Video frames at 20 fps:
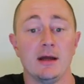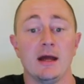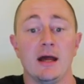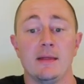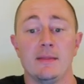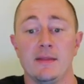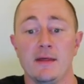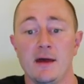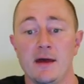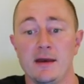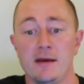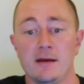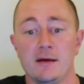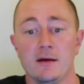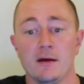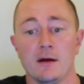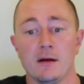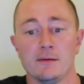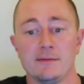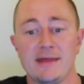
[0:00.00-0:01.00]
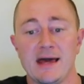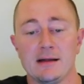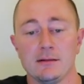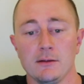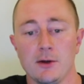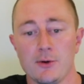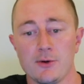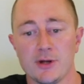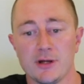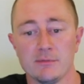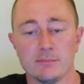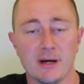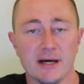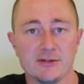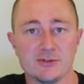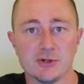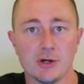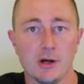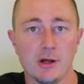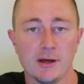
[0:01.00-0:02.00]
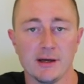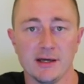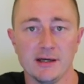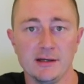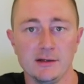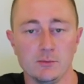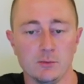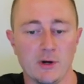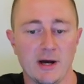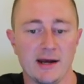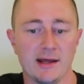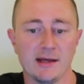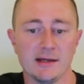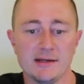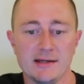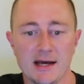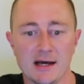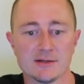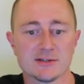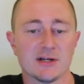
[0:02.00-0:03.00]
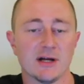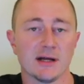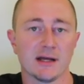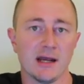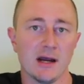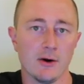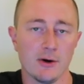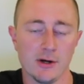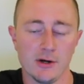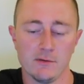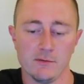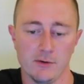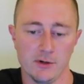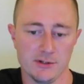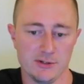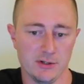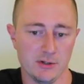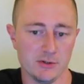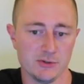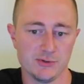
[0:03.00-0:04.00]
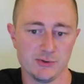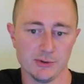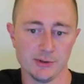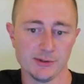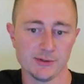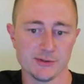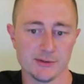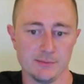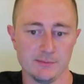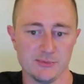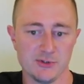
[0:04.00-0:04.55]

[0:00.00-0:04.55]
And then that learning by drawing it, writing it down, is going to carry over into your drills.